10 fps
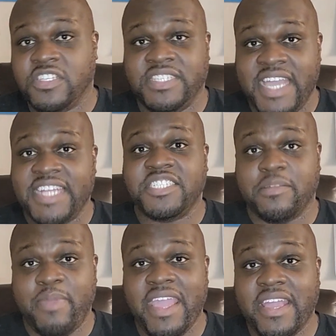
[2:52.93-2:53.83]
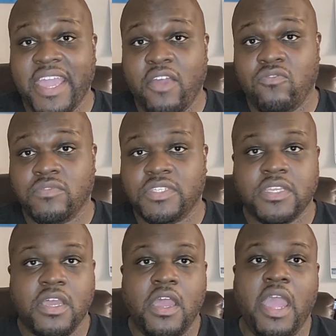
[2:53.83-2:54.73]
attached to bank accounts,
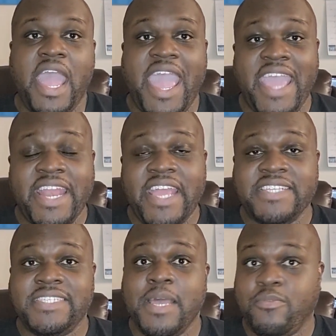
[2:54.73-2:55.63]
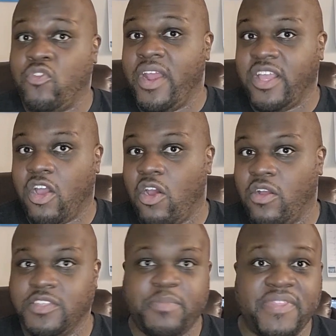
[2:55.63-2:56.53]
and they accept credit
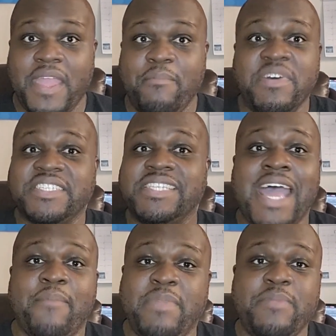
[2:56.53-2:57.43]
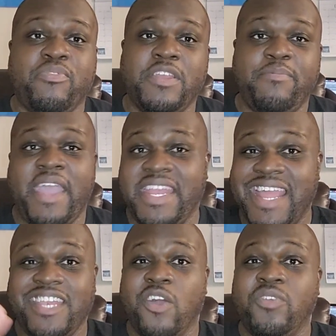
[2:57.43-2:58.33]
cards, but they must not be prepaid. They
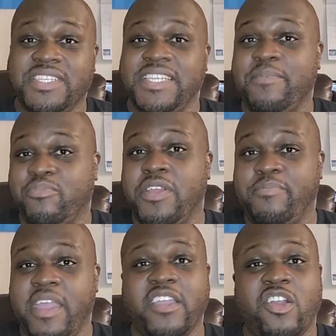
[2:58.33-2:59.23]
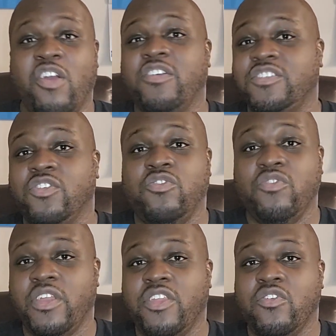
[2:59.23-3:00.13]
don't accept prepaid cards. So you
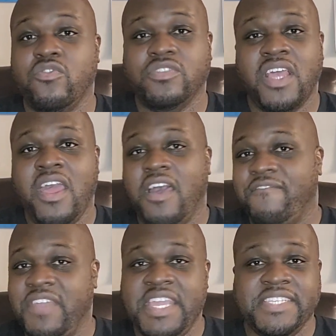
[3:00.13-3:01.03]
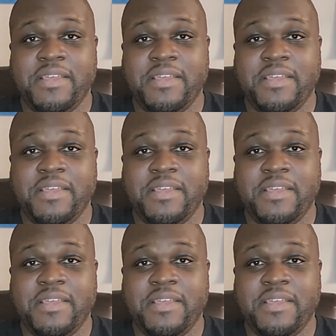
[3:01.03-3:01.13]
can use a Visa,